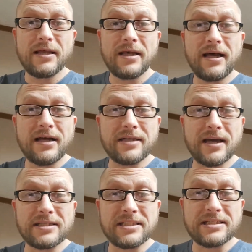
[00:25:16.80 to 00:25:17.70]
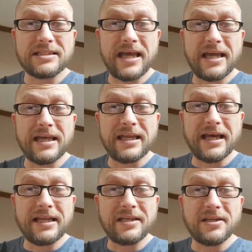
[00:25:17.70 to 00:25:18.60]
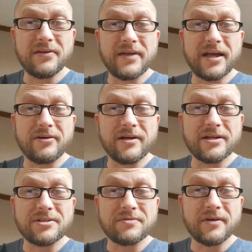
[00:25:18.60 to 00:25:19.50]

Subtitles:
Donna says, "Dang it, I didn't know that, Chris.